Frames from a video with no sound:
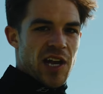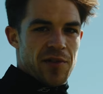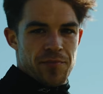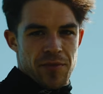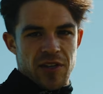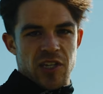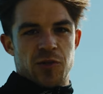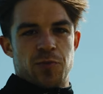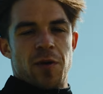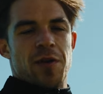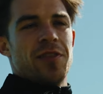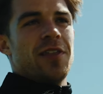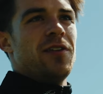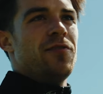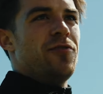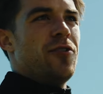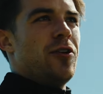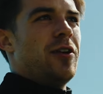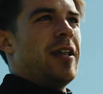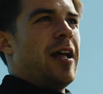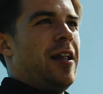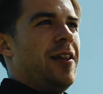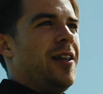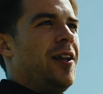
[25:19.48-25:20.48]
I haven't been sprinting
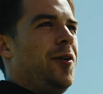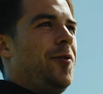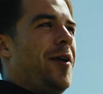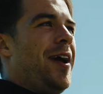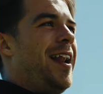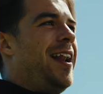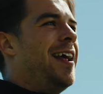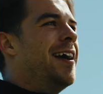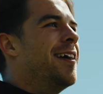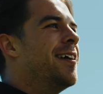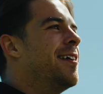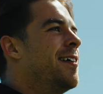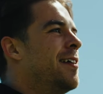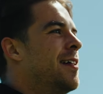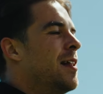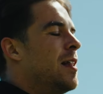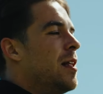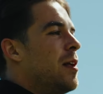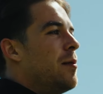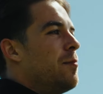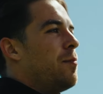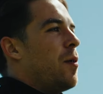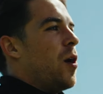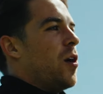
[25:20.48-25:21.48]
full tilt in a while.
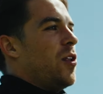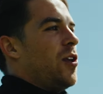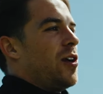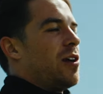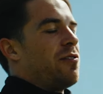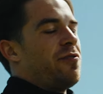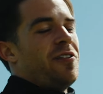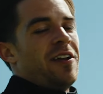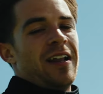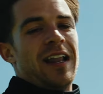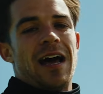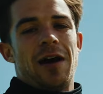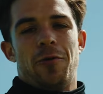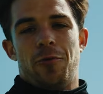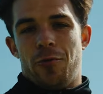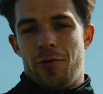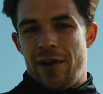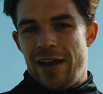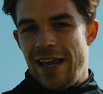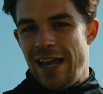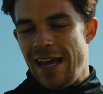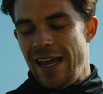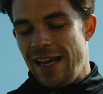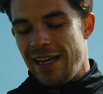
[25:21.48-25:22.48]
but you can feel that
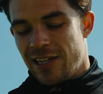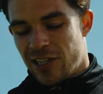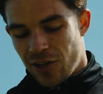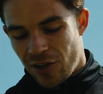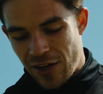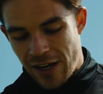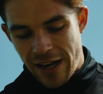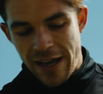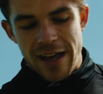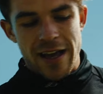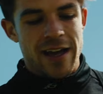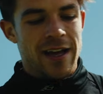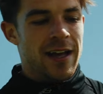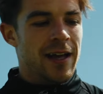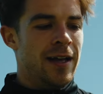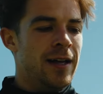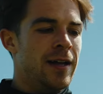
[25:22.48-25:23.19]
wee sort of,